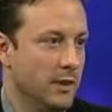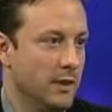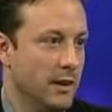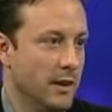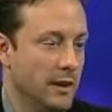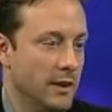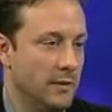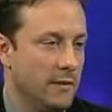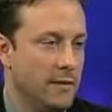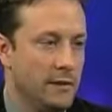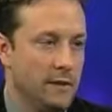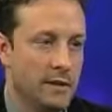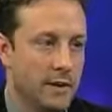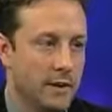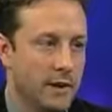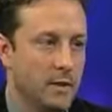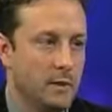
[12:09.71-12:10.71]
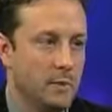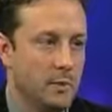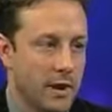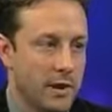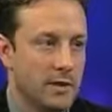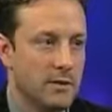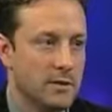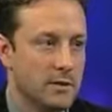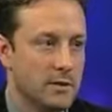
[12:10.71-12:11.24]
And I feel like the
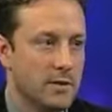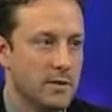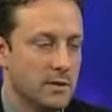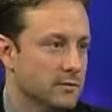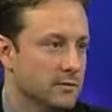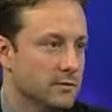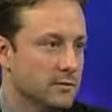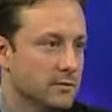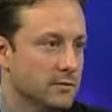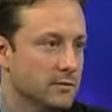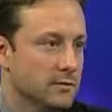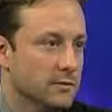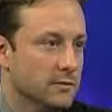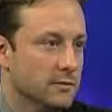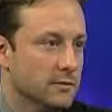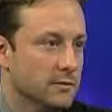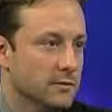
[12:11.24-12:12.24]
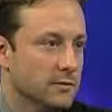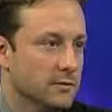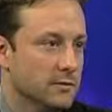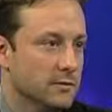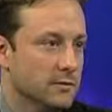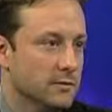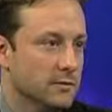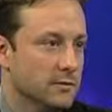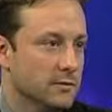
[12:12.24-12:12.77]
brand is a great step in
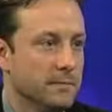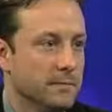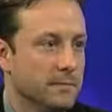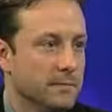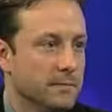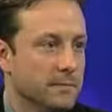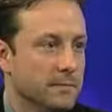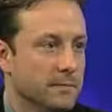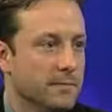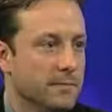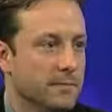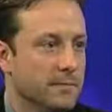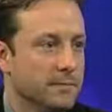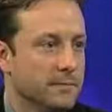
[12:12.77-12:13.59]
that direction, for sure.